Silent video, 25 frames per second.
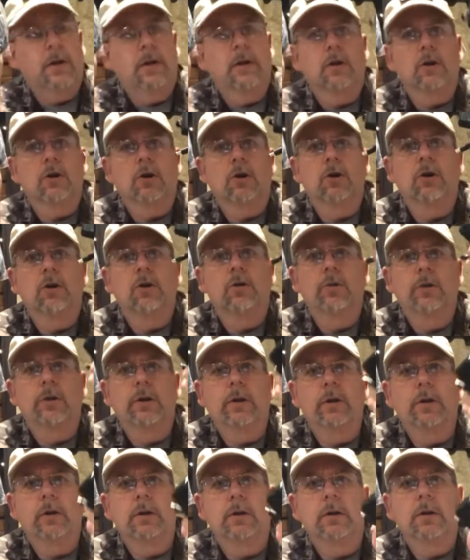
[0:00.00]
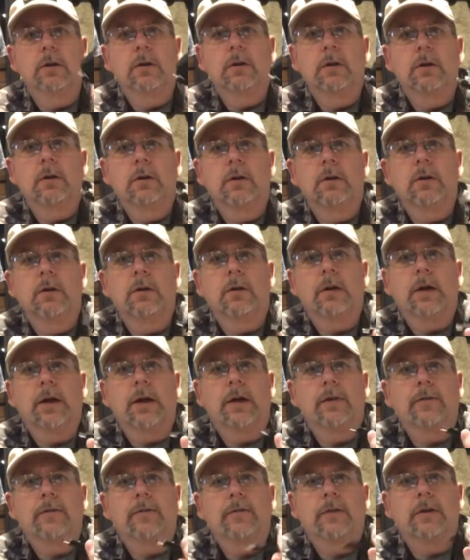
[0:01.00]
included little
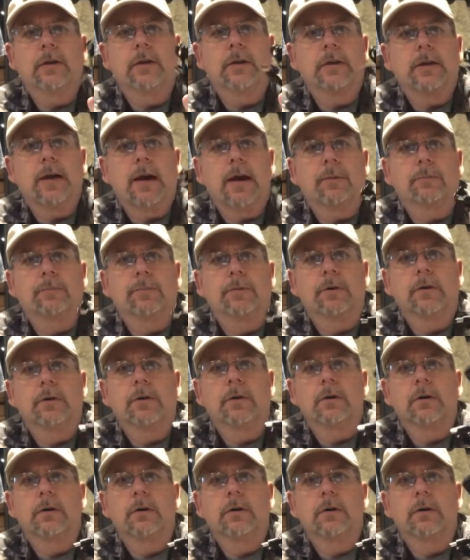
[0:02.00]
AC adapter,